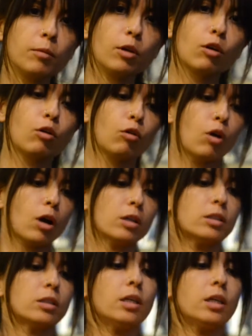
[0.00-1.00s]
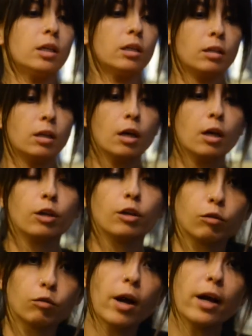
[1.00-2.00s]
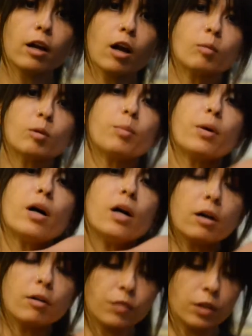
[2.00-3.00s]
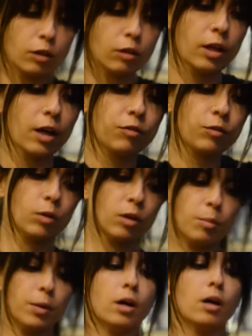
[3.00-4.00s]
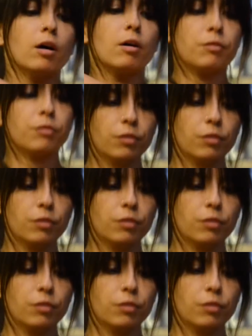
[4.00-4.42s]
you're crossing your right arm above, then your left one above.